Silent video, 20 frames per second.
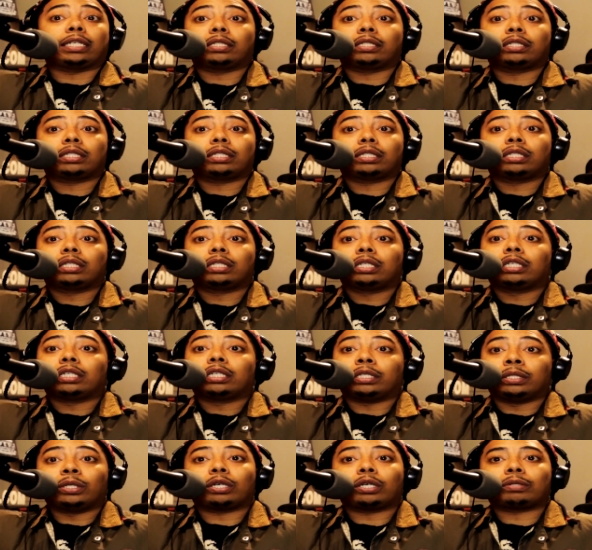Yeah, yeah, yeah.
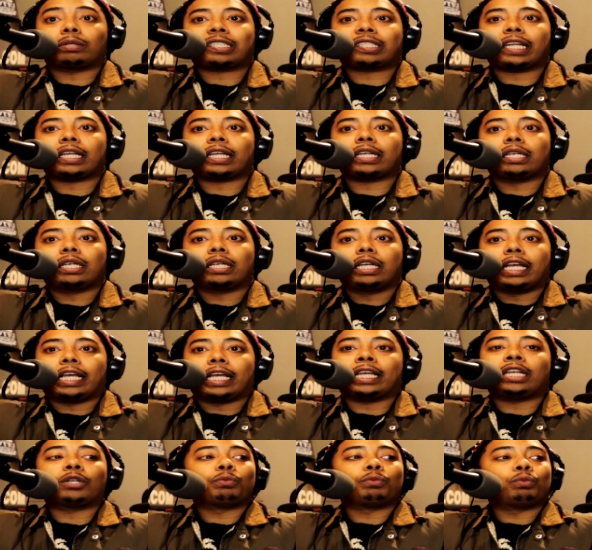You know what I'm saying?
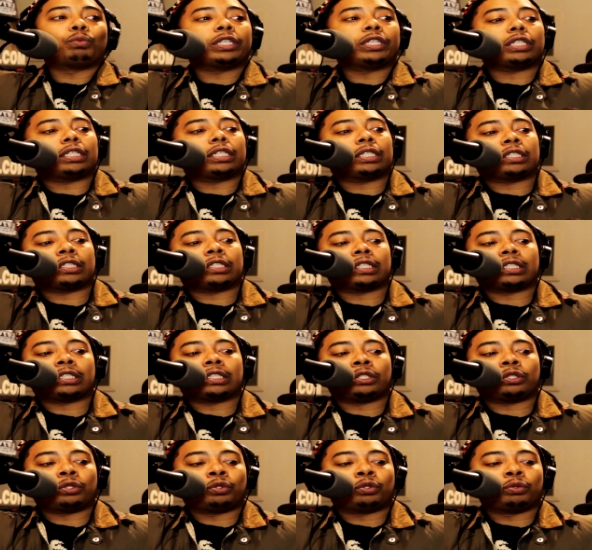It done went,
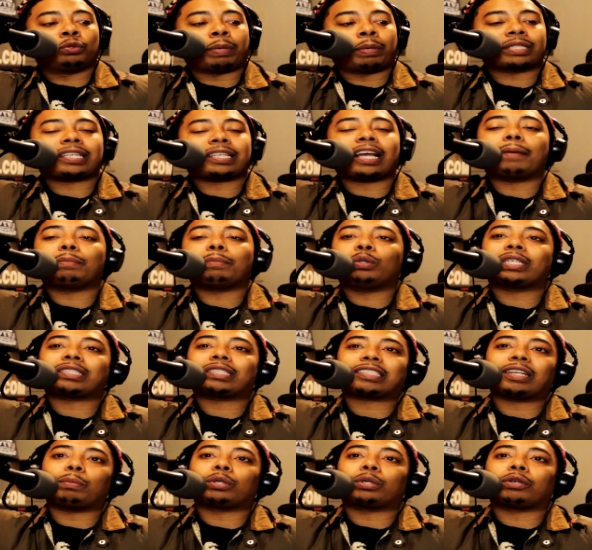by the time you hear
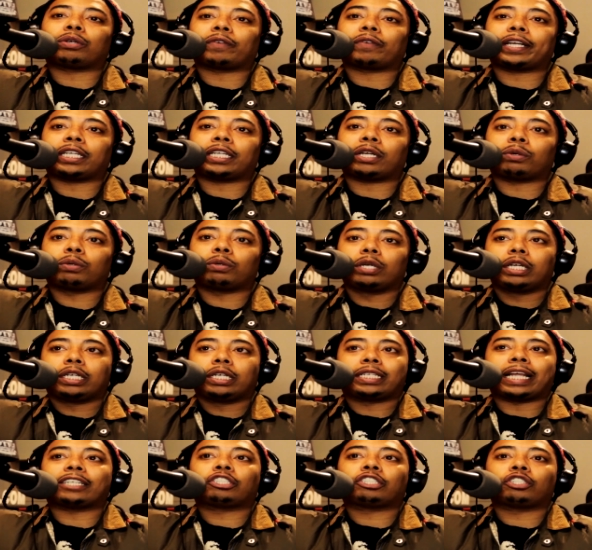something on the radio,
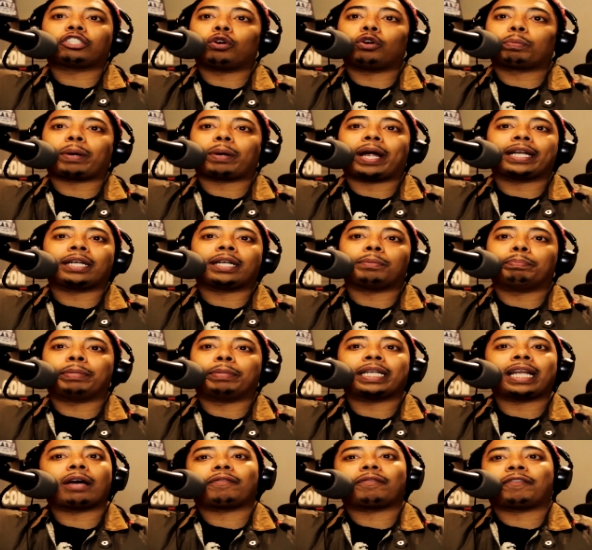that joint probably done
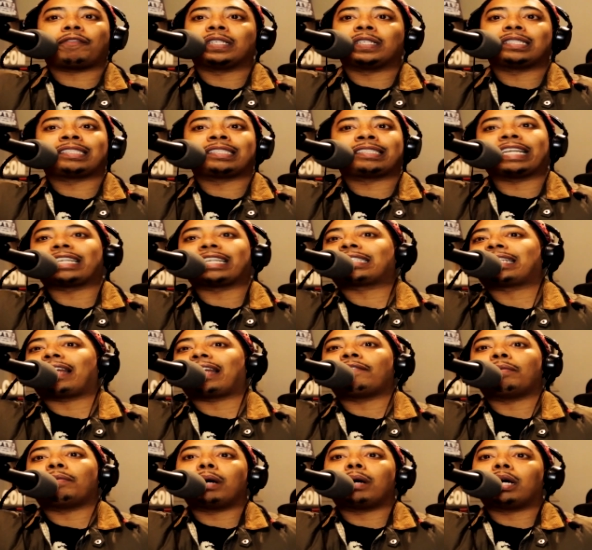been out for six,
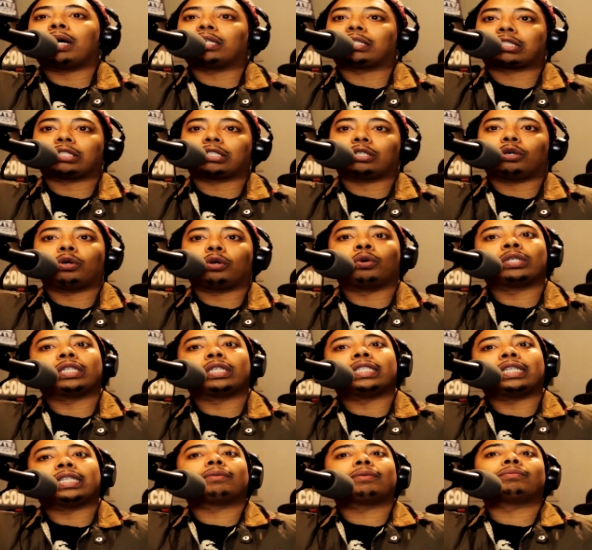seven we months. Really
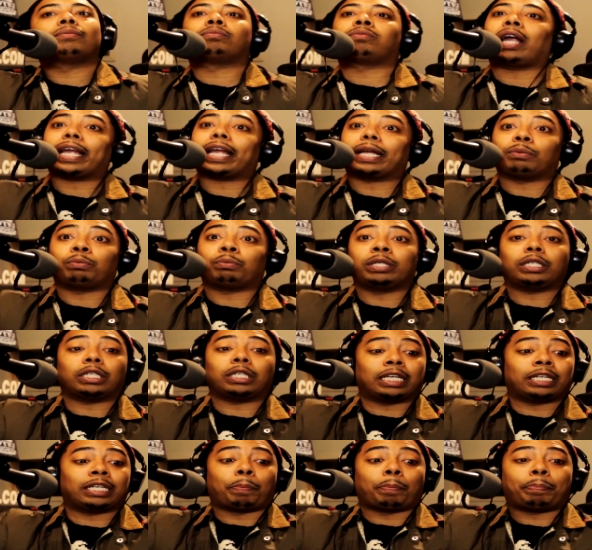on the Right. We,
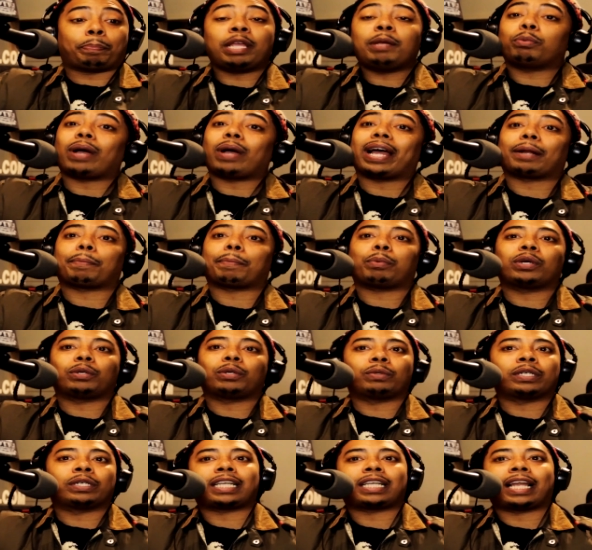yeah. The people at a
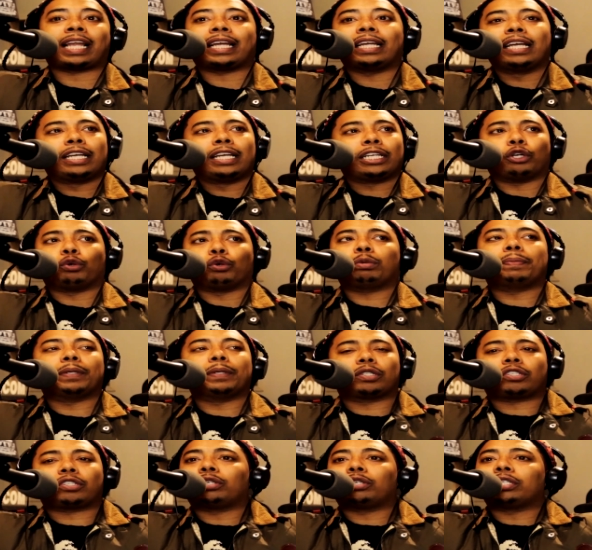point where it's like, yo, we've
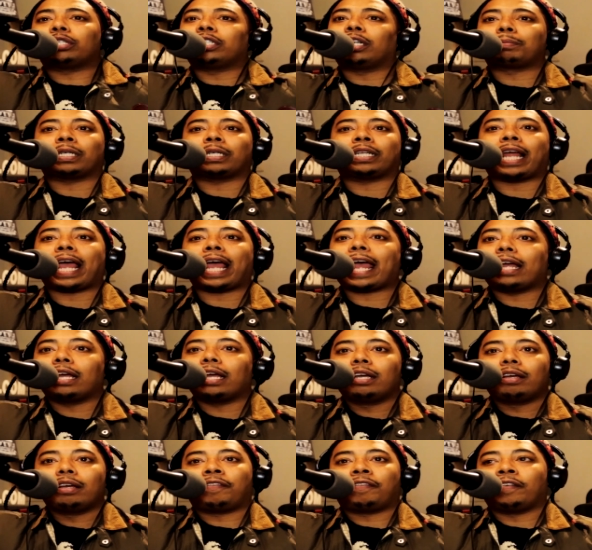been turning up to
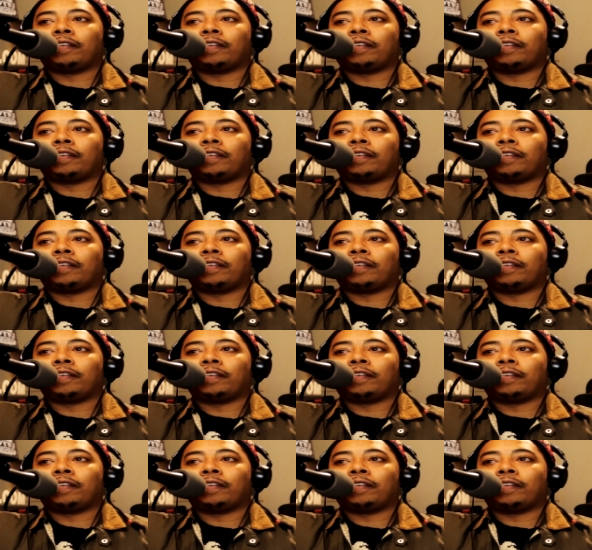that yeah.